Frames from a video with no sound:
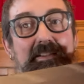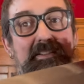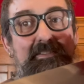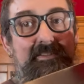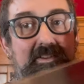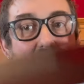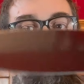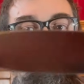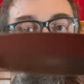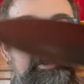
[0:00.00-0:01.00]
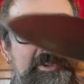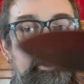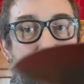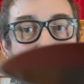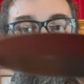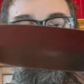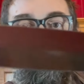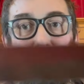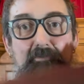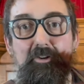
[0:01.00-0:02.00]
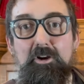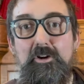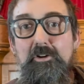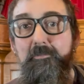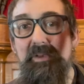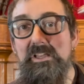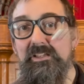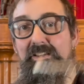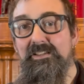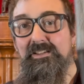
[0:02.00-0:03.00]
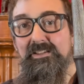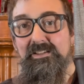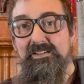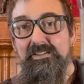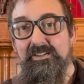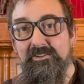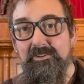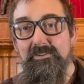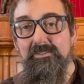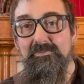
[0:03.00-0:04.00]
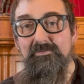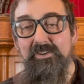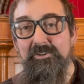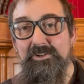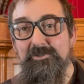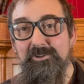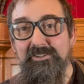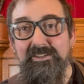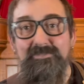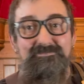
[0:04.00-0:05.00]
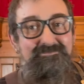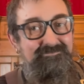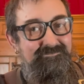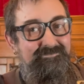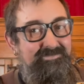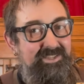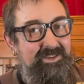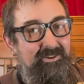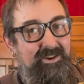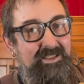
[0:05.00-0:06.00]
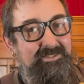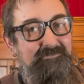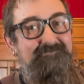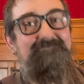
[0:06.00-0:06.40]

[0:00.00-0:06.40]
It's gonna go off to its forever home here very shortly. Take care, guys.